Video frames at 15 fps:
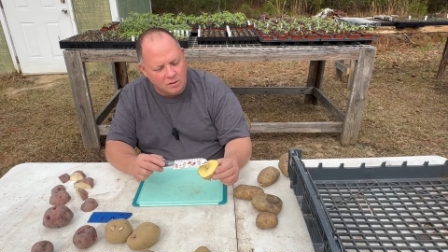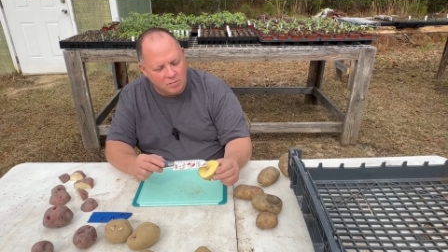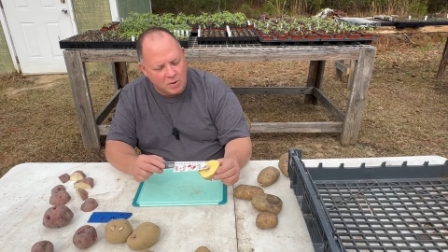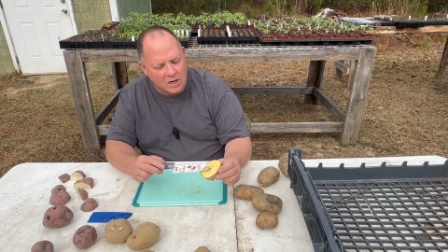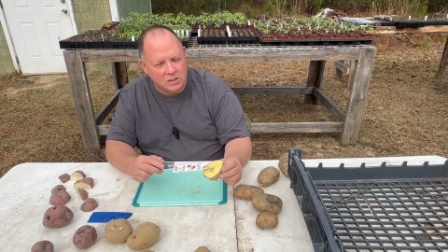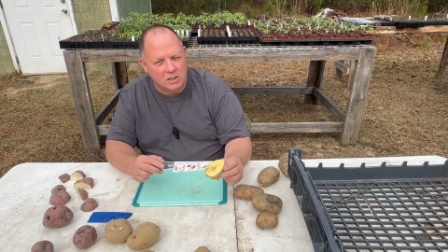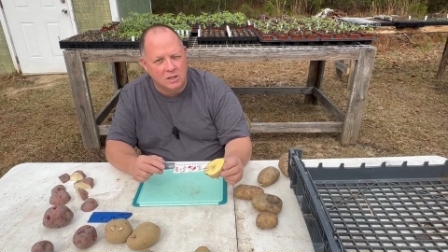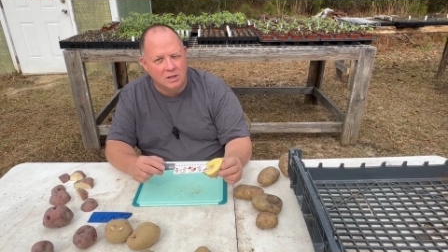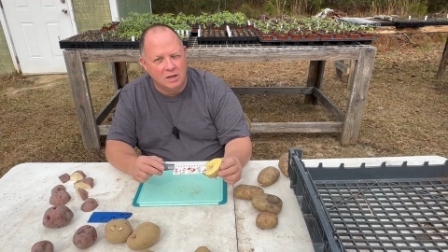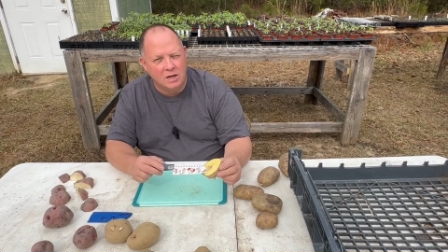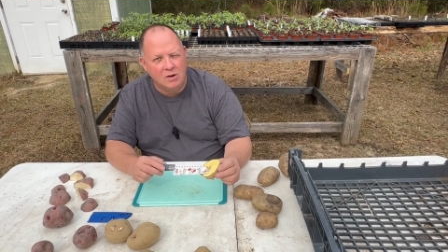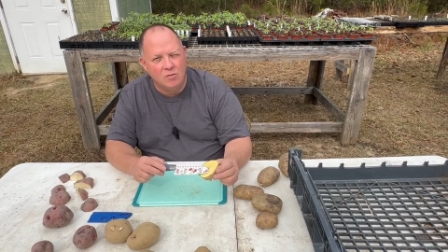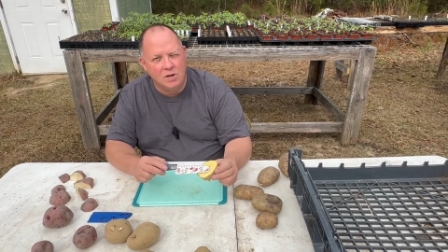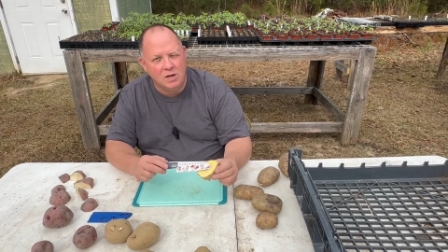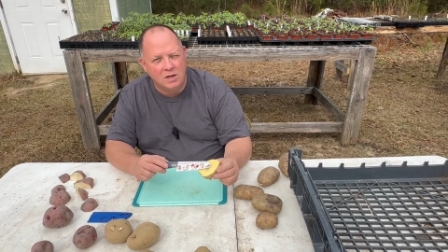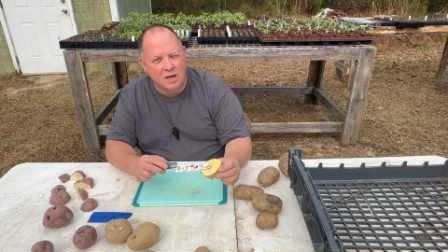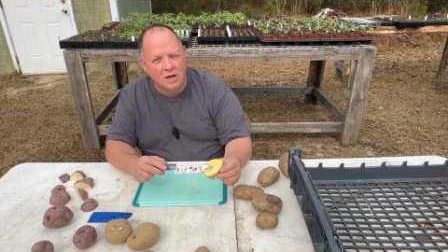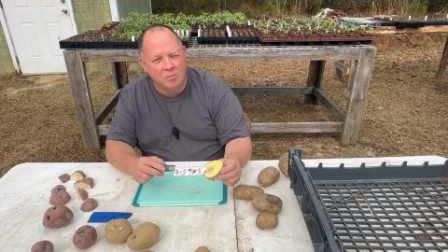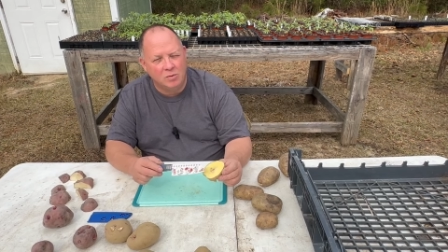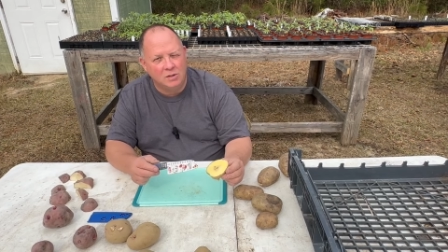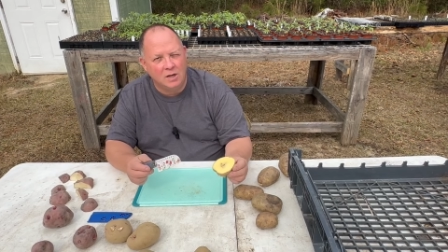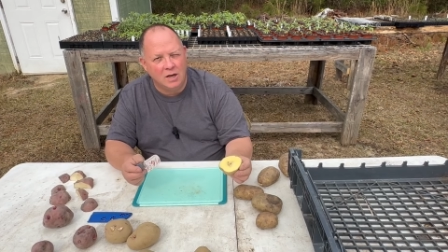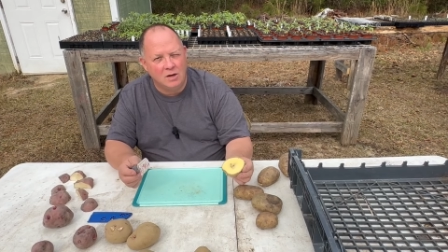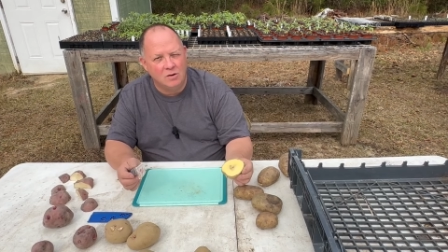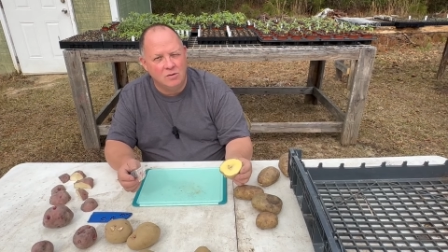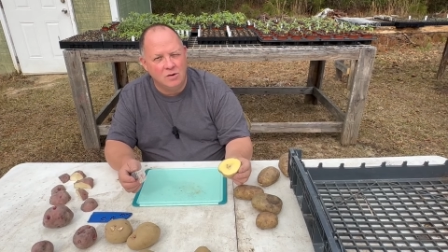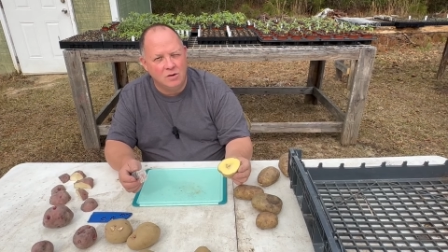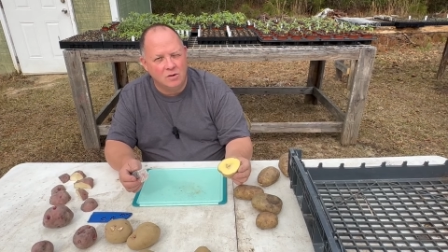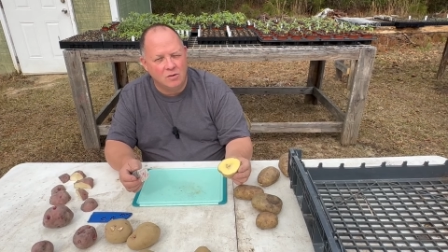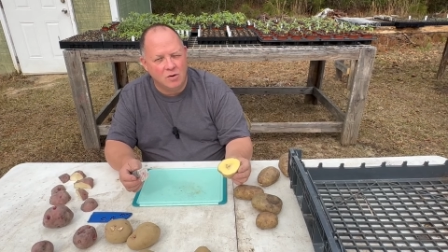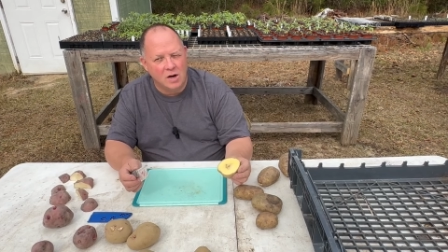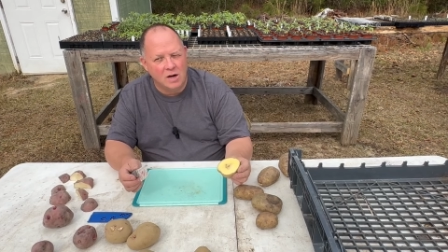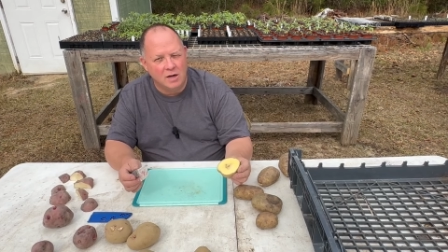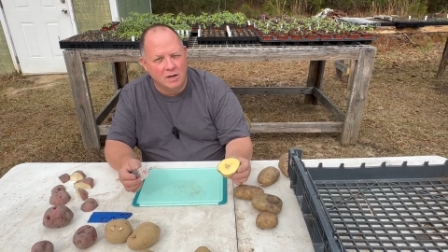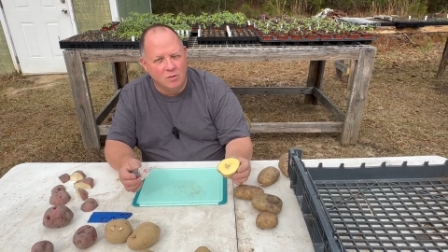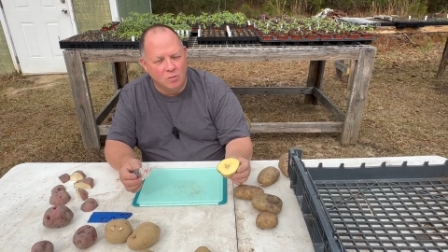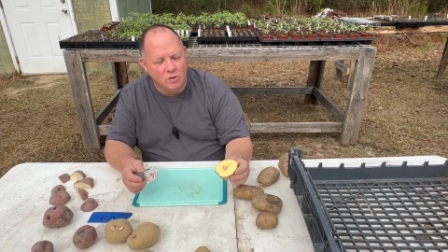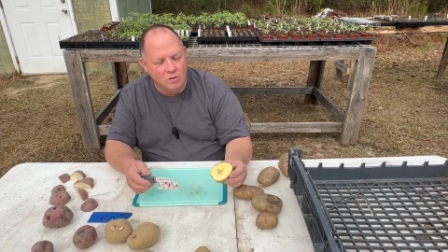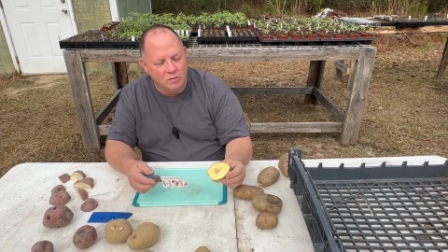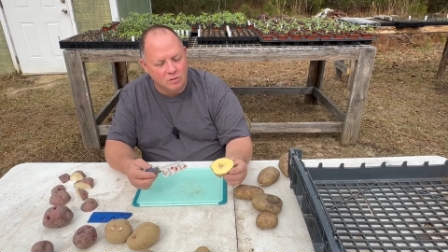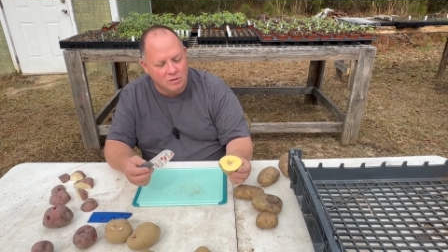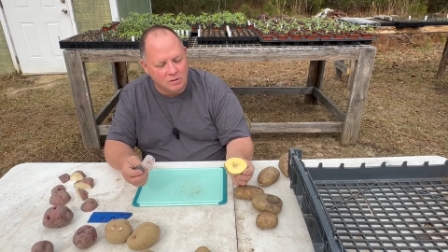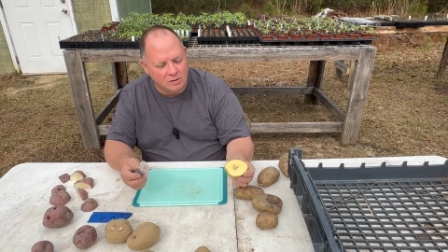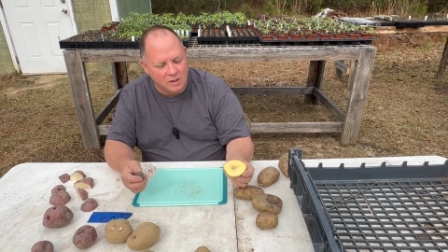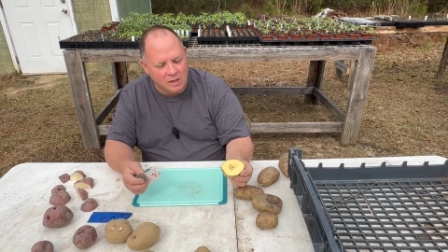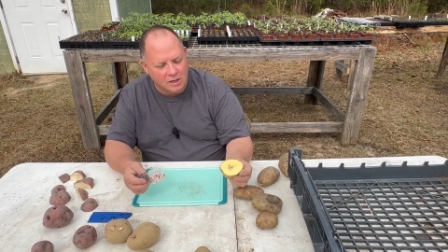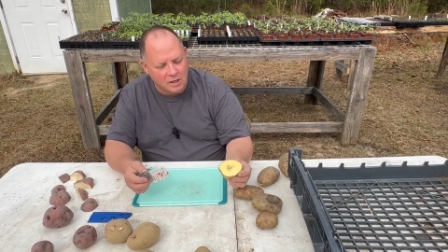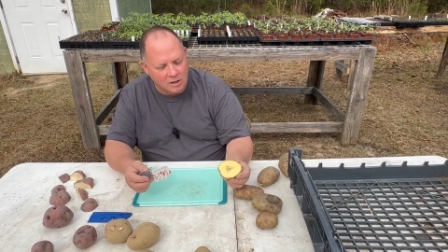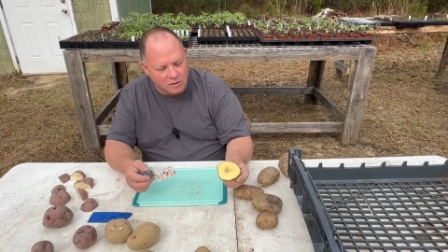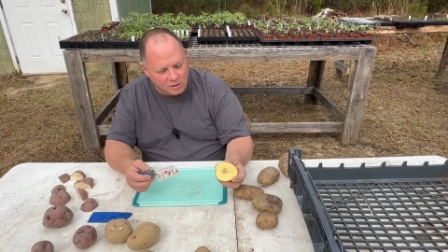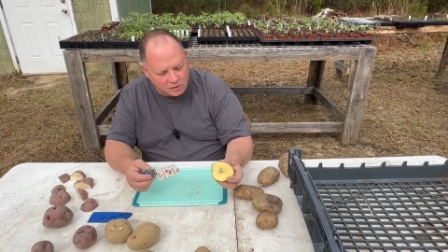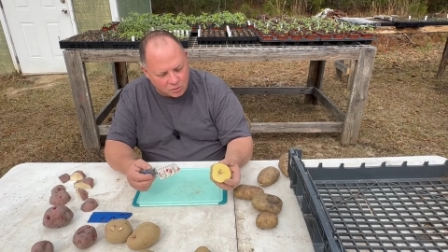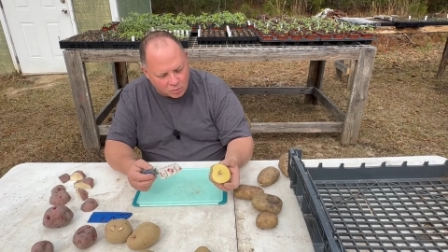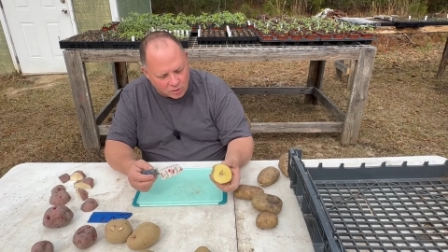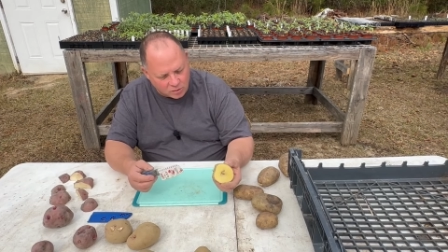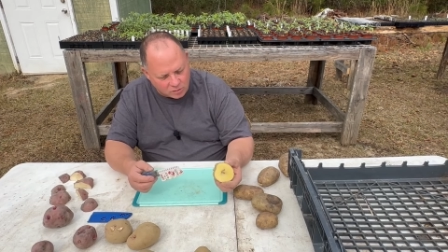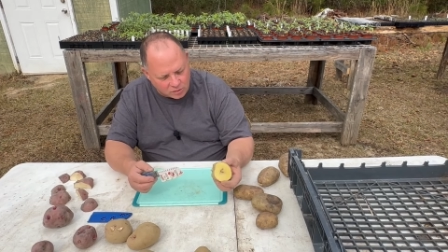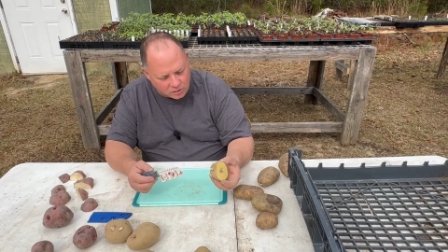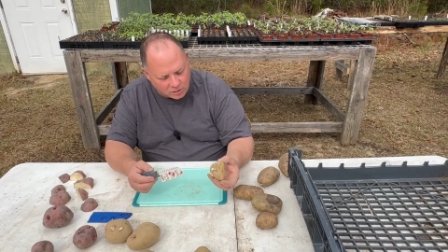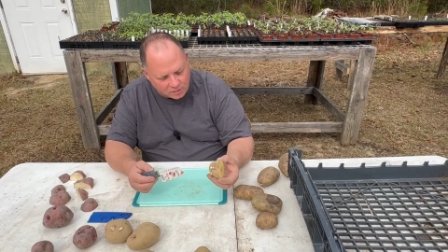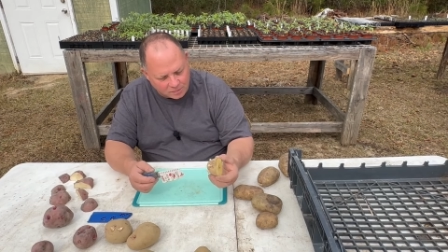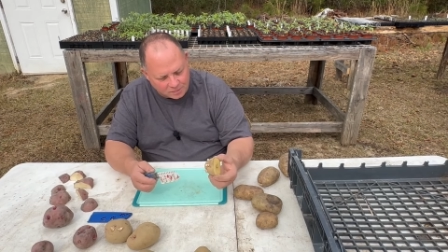Basically, when you cut a potato, you're creating a wound. Let it heal its wound.